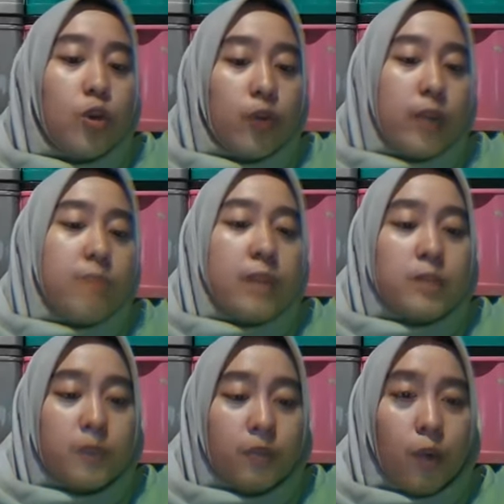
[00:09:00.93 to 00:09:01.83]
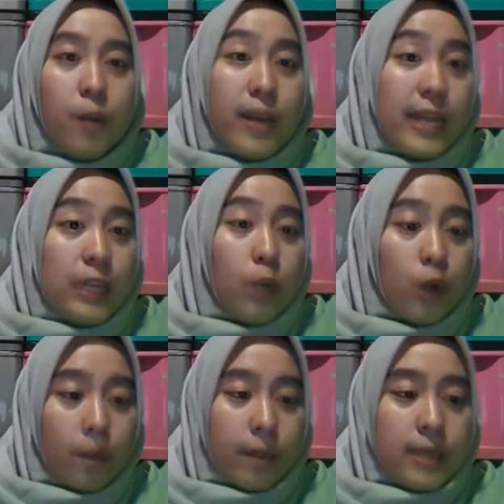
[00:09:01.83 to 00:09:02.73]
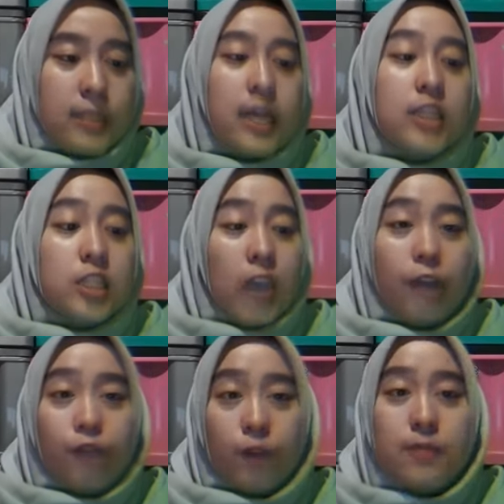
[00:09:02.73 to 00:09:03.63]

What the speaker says: create best performance in the workplace. Start from